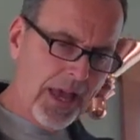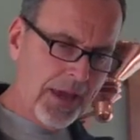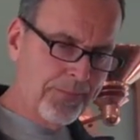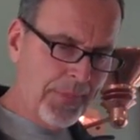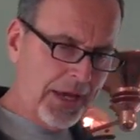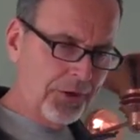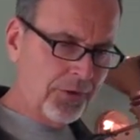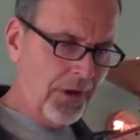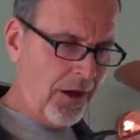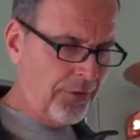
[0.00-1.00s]
and
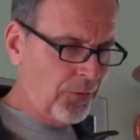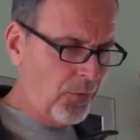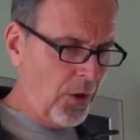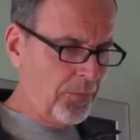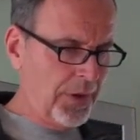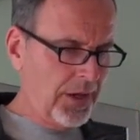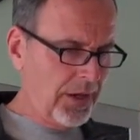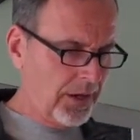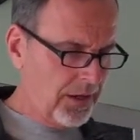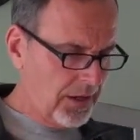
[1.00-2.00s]
mental health and
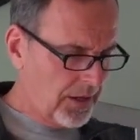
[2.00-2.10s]
well-being.